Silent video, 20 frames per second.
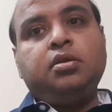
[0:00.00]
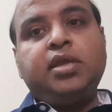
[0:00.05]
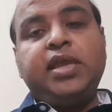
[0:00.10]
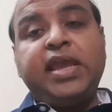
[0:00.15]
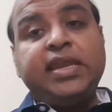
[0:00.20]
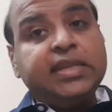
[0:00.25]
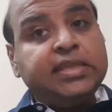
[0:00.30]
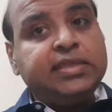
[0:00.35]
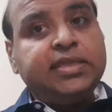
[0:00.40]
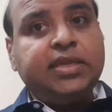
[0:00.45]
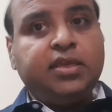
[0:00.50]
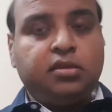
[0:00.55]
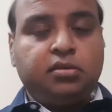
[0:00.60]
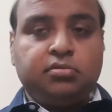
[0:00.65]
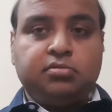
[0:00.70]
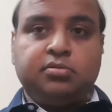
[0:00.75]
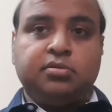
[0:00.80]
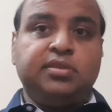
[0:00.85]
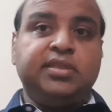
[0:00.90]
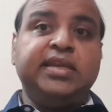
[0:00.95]
anything
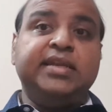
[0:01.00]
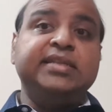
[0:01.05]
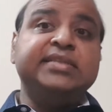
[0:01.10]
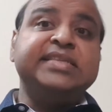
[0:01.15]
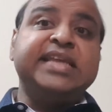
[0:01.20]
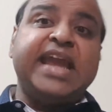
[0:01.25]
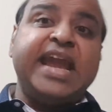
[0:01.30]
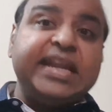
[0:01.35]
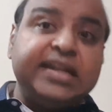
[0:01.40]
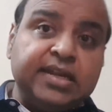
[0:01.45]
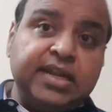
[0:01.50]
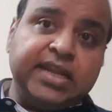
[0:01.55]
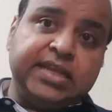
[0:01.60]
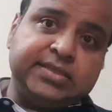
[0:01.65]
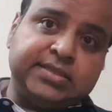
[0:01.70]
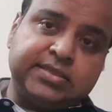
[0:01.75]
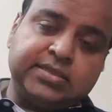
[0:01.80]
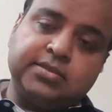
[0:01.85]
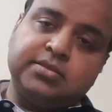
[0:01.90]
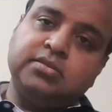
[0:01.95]
that is
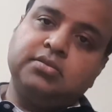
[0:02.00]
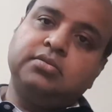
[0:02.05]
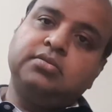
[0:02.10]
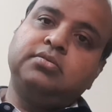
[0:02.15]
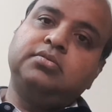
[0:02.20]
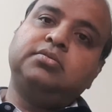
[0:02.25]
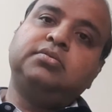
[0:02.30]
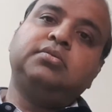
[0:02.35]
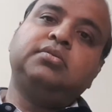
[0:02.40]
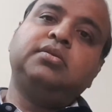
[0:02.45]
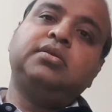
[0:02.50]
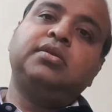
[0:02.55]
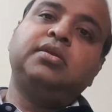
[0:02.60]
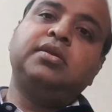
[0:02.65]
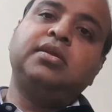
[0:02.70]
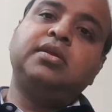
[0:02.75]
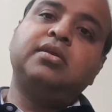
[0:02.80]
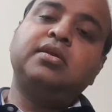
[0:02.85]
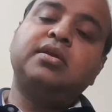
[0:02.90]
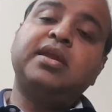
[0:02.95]
endless
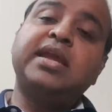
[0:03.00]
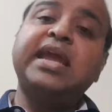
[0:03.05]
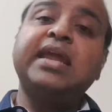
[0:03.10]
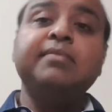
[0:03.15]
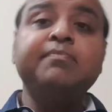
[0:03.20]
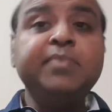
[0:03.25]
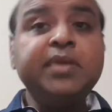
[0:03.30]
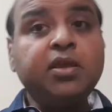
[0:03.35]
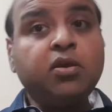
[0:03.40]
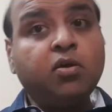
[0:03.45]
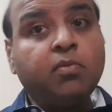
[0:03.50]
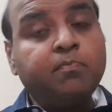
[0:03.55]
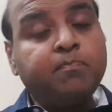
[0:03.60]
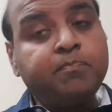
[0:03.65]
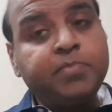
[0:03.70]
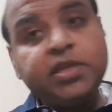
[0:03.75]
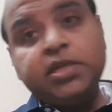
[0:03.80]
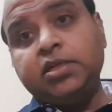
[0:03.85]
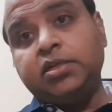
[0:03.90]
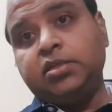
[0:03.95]
can be
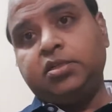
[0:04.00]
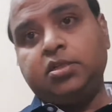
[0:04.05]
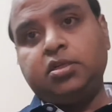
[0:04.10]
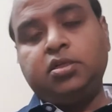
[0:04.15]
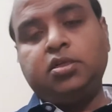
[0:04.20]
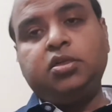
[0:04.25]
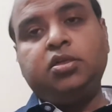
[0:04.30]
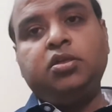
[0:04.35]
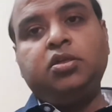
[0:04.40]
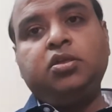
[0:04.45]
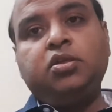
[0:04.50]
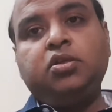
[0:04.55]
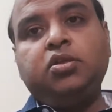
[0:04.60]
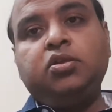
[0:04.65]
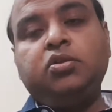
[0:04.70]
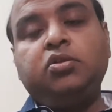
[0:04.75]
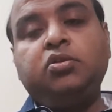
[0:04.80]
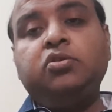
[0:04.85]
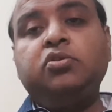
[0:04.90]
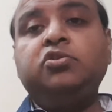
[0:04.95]
compared
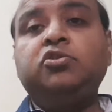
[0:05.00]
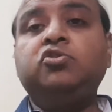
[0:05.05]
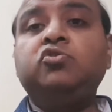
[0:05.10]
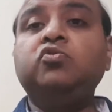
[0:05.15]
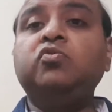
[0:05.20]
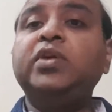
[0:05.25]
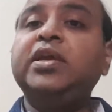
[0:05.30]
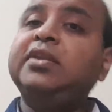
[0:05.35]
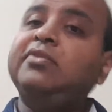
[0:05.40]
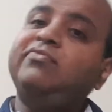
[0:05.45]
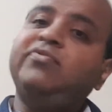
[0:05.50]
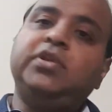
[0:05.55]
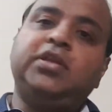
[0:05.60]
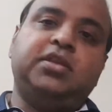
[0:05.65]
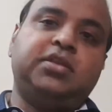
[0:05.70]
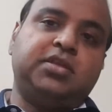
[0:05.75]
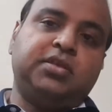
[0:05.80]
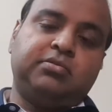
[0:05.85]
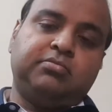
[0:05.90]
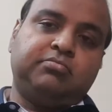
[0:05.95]
to
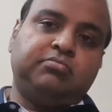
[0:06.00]
infinity.